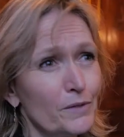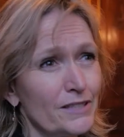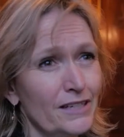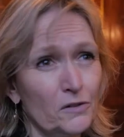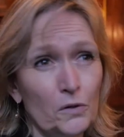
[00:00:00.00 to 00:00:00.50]

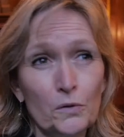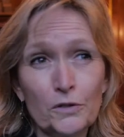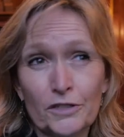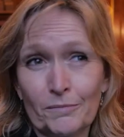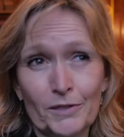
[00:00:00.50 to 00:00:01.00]
was in
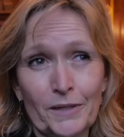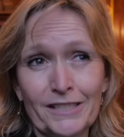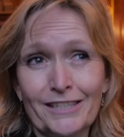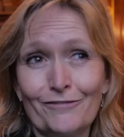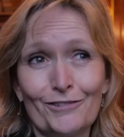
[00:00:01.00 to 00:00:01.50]
autumn
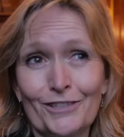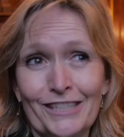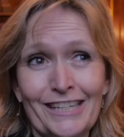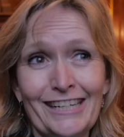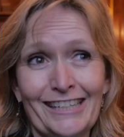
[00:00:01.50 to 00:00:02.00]

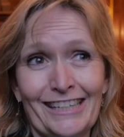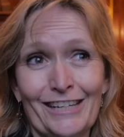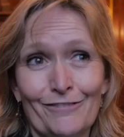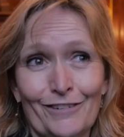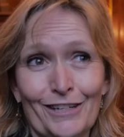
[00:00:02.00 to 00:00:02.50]
2014.
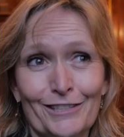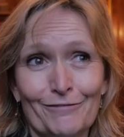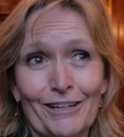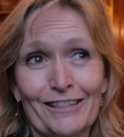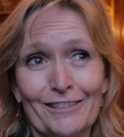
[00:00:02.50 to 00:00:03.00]
He first
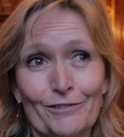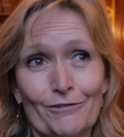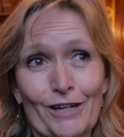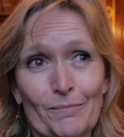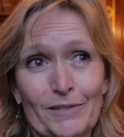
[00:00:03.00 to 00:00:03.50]
read the
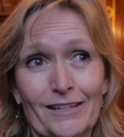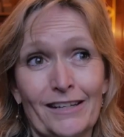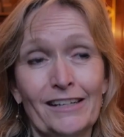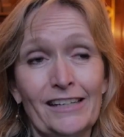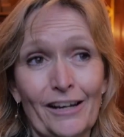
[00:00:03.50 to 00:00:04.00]
script
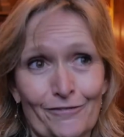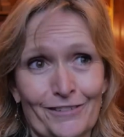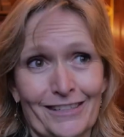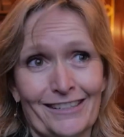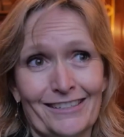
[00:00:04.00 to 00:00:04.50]
and
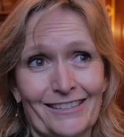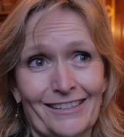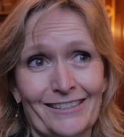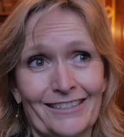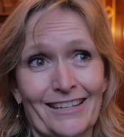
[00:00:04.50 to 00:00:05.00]
loved it
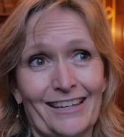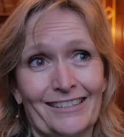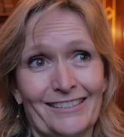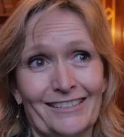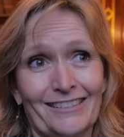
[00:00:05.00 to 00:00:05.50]
and
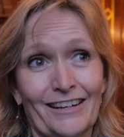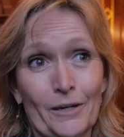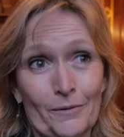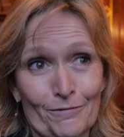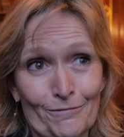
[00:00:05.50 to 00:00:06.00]
said,
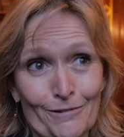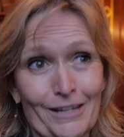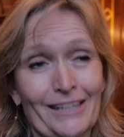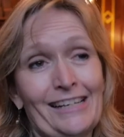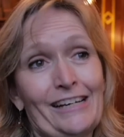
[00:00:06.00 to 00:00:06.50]
I would
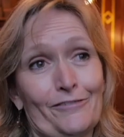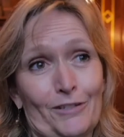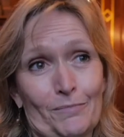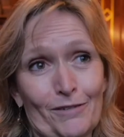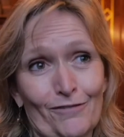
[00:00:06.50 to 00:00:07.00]
really love
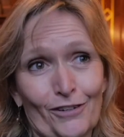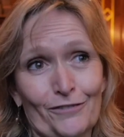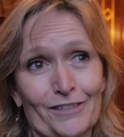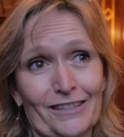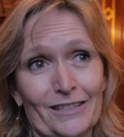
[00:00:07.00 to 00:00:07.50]
to be
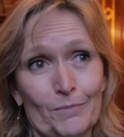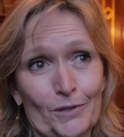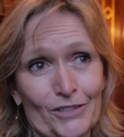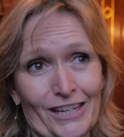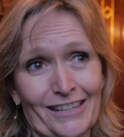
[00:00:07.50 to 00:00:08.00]
involved in this
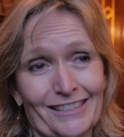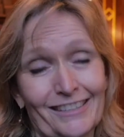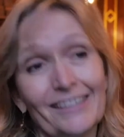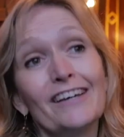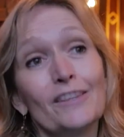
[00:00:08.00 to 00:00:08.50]
project.
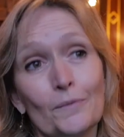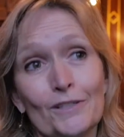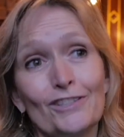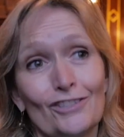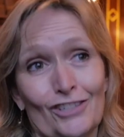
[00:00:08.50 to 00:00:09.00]
And the other
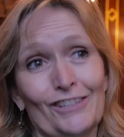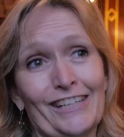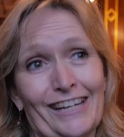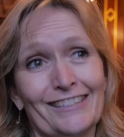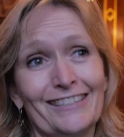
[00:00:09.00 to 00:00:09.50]
was Juliet